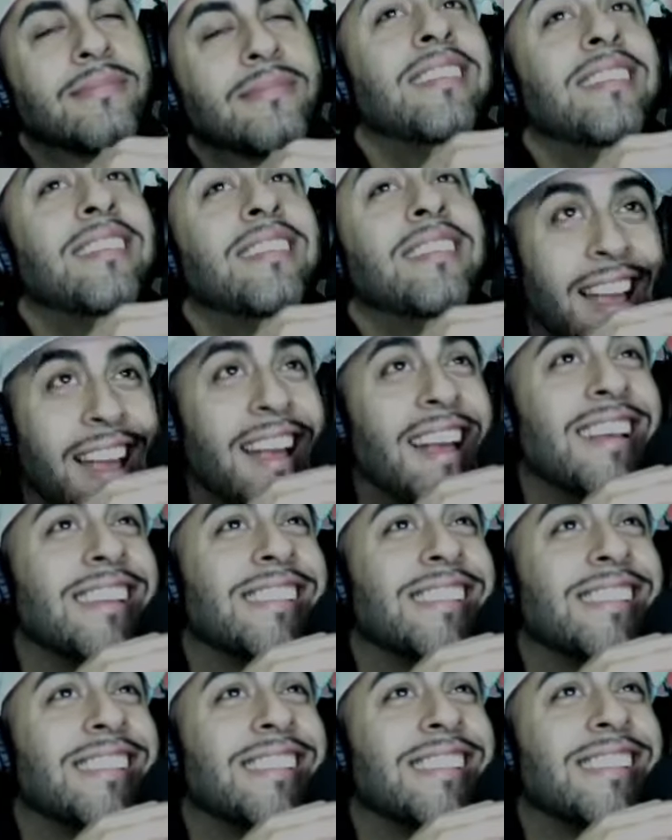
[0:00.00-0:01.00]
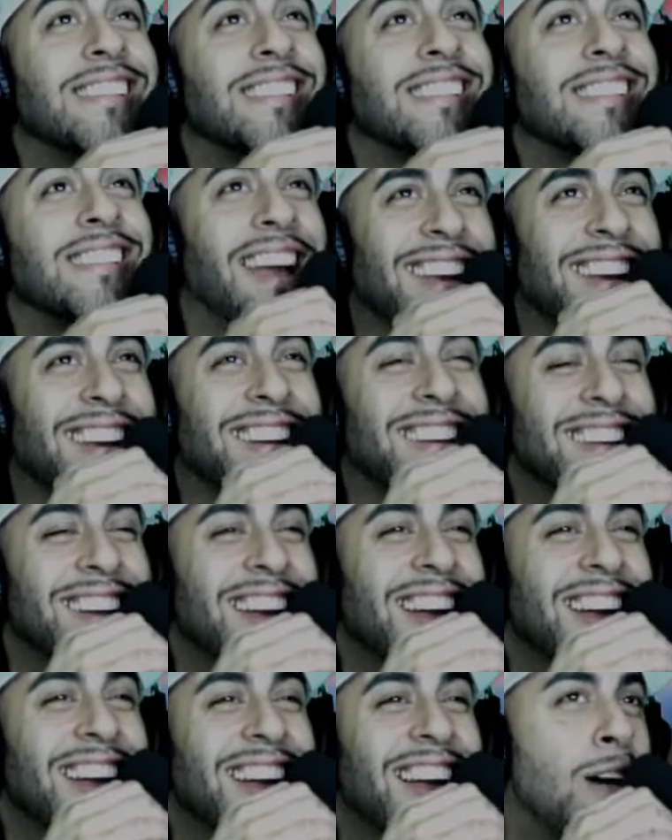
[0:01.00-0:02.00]
Yes, yeah.
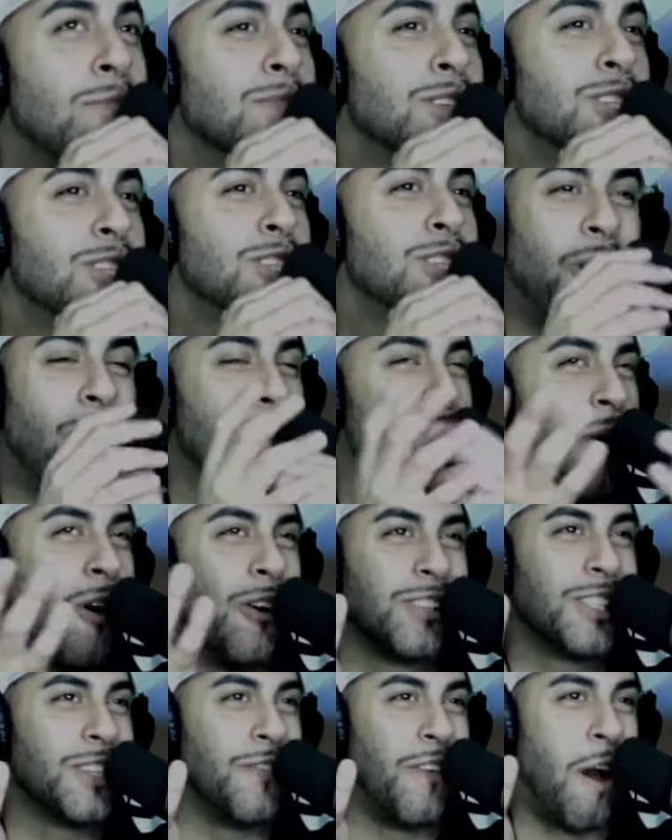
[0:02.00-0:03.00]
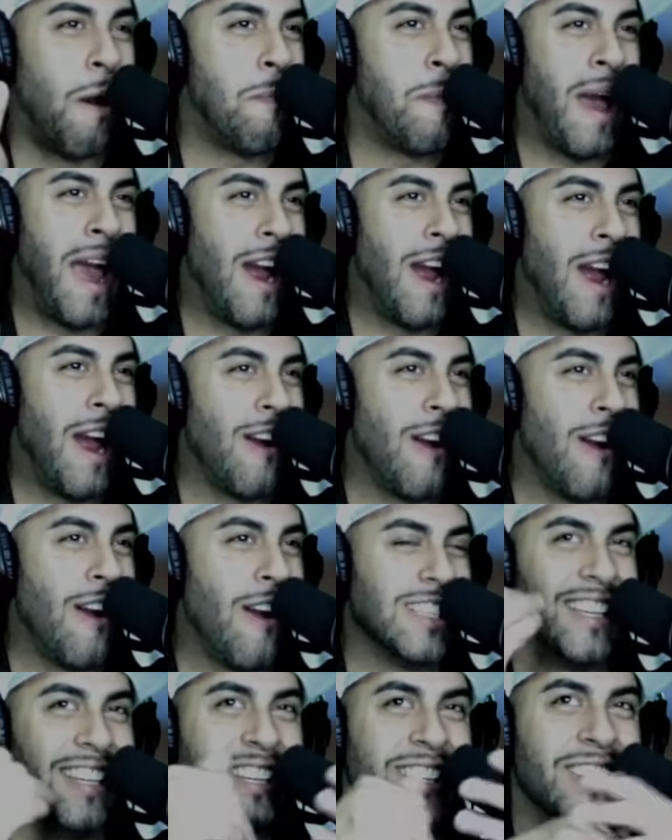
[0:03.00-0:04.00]
I'm sure most of our parents
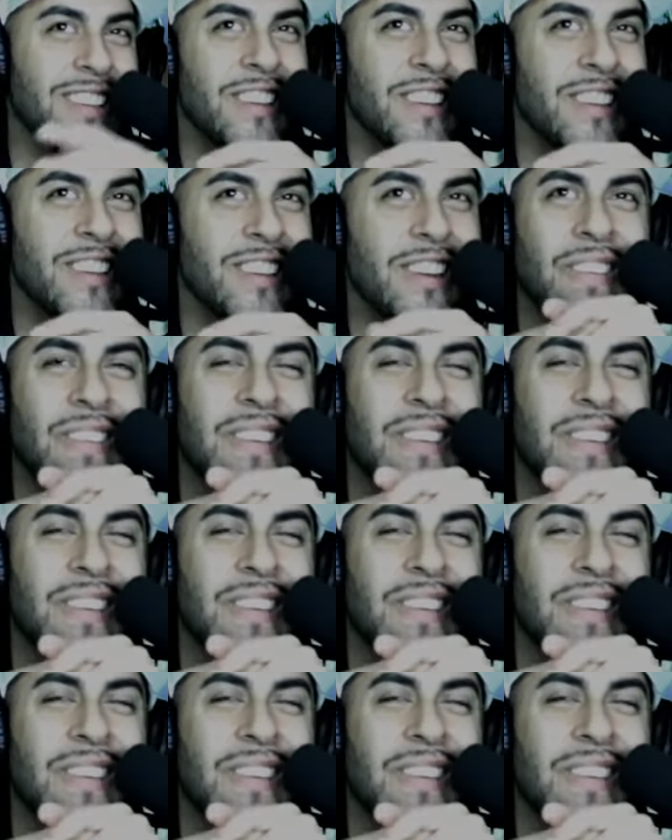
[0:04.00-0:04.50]
did. You know.